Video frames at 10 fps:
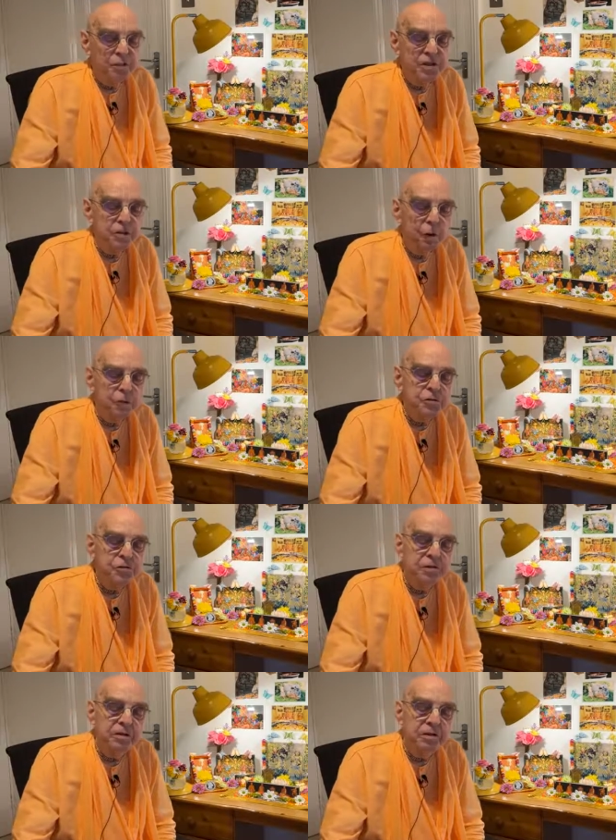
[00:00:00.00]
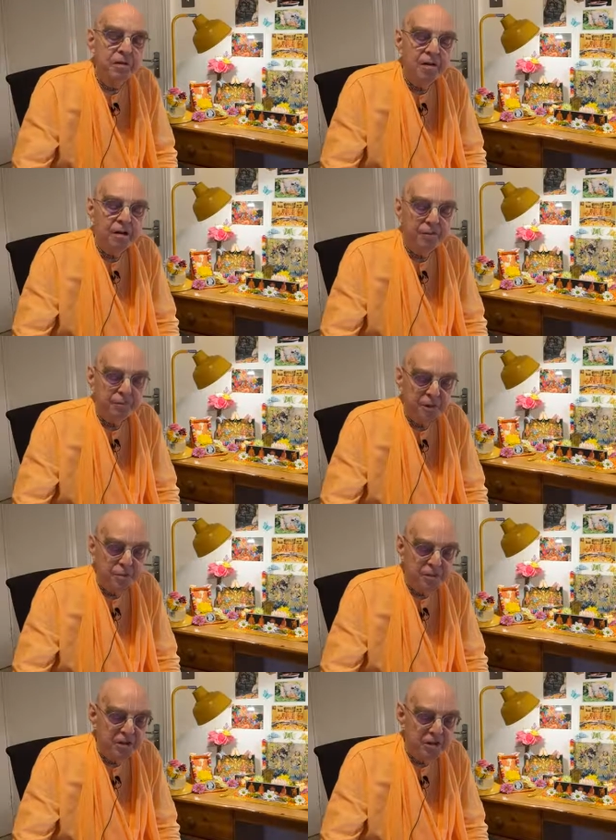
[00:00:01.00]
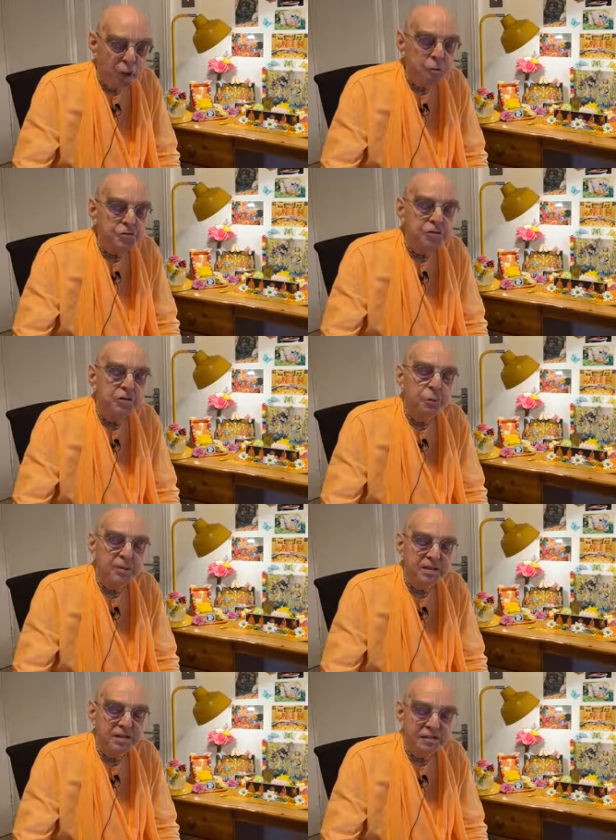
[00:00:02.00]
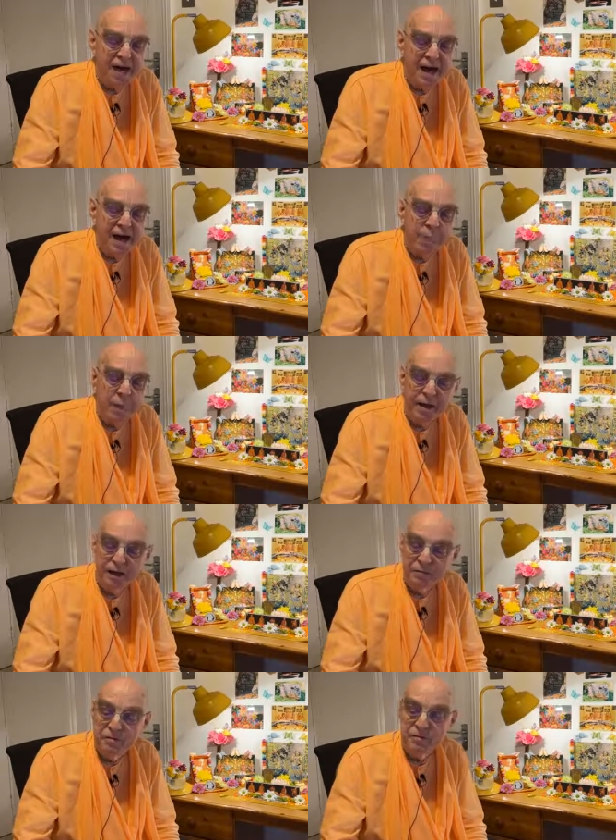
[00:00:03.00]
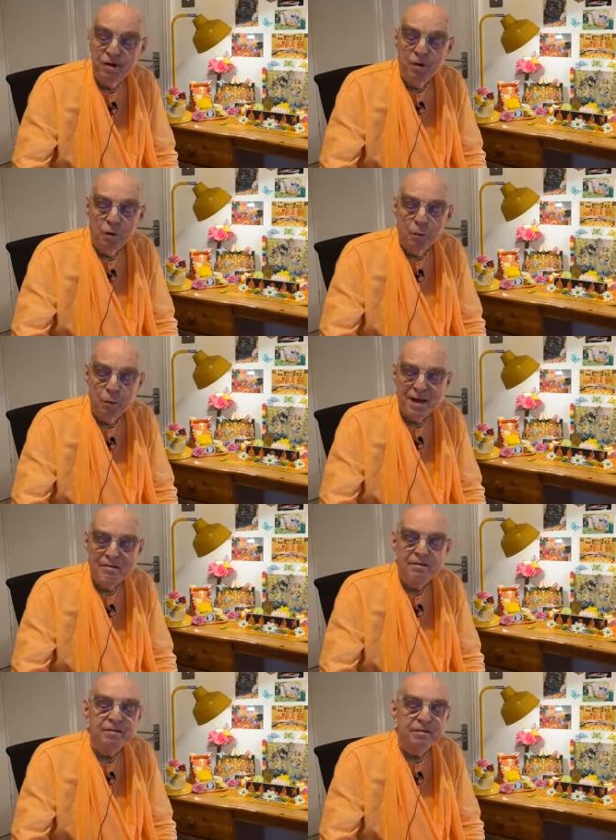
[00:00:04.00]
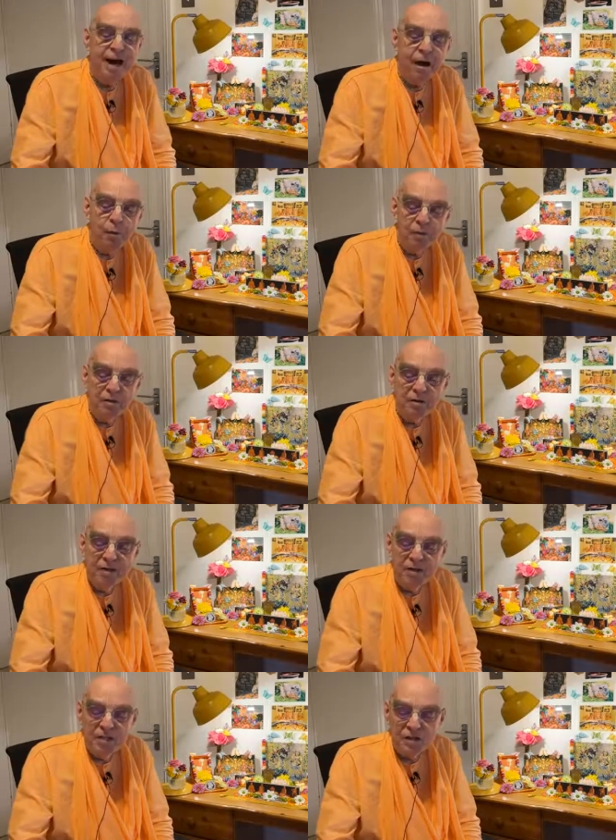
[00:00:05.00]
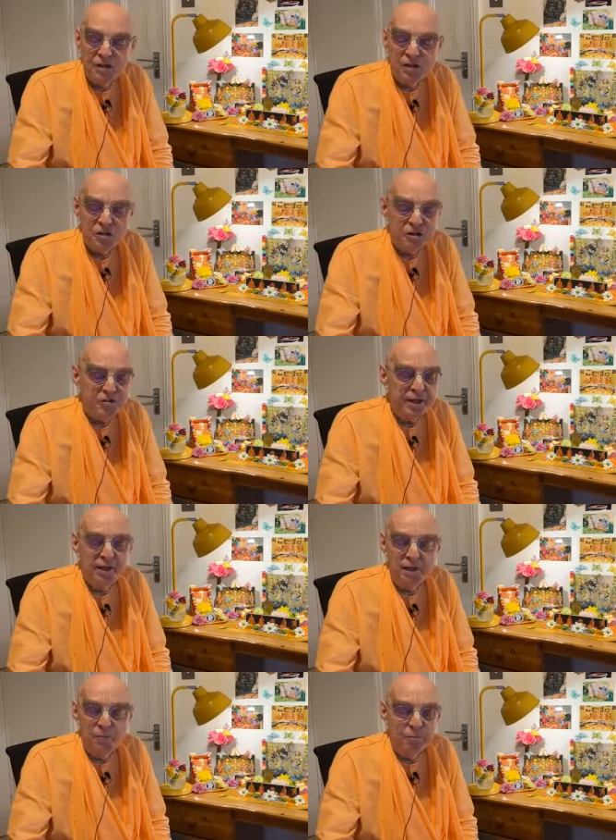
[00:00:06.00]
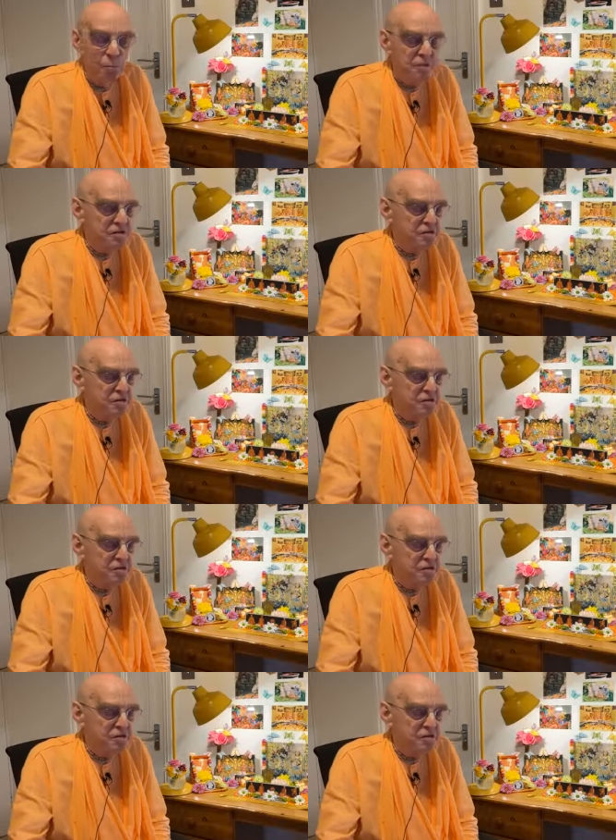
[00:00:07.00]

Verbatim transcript: with the ocean, the ocean with its high waves wailed aloud as if stricken with